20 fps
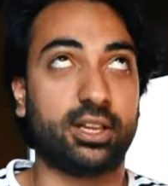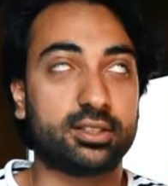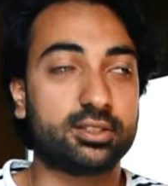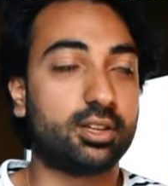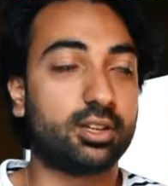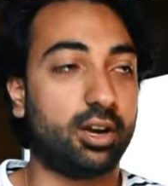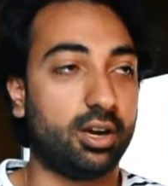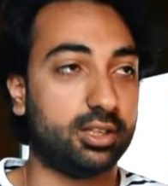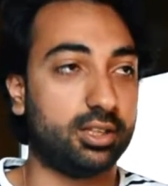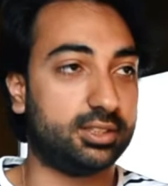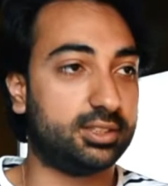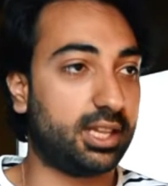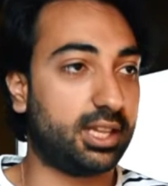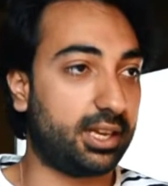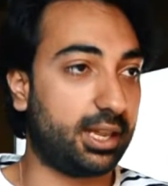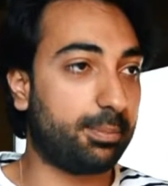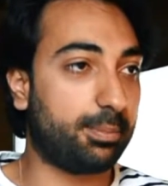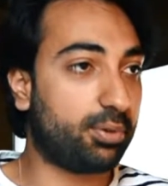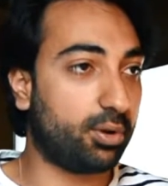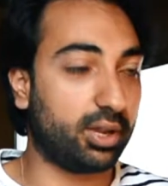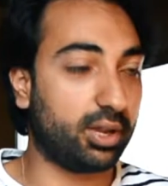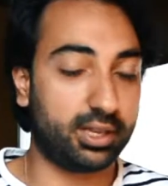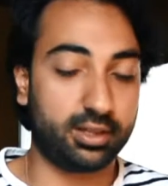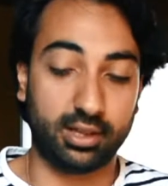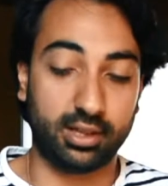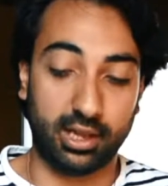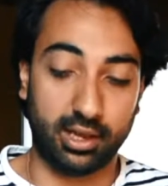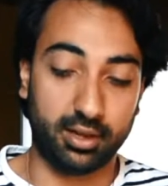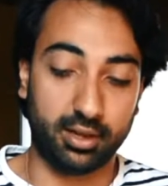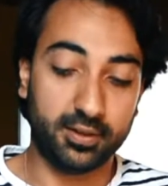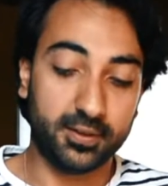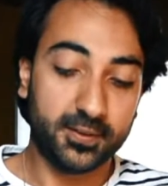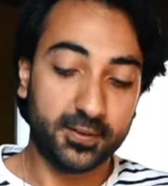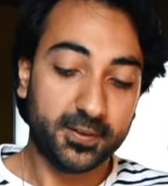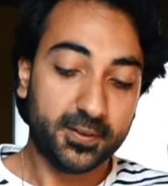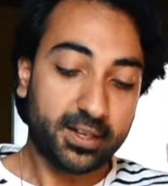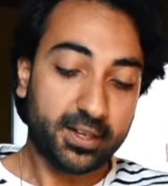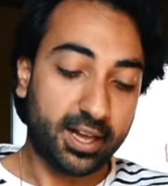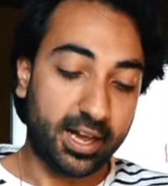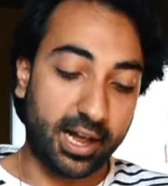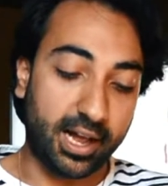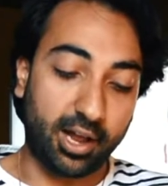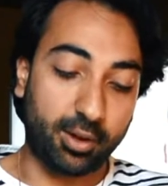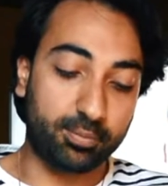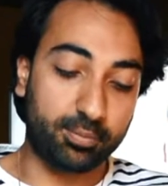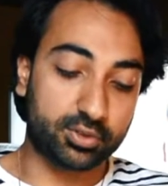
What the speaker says: cards that they put in there.